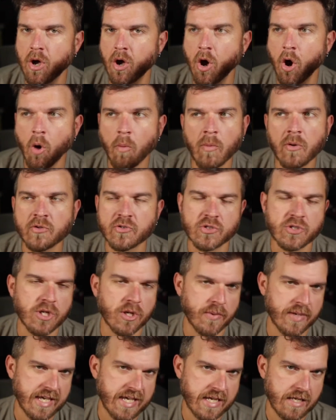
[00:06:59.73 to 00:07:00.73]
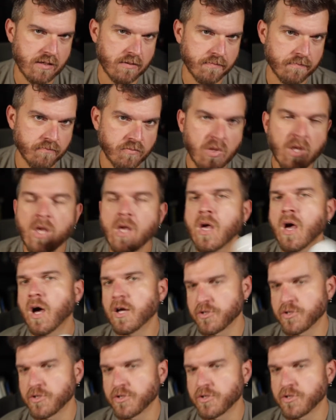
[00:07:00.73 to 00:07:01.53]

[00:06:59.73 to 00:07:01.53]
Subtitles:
almost no heat. A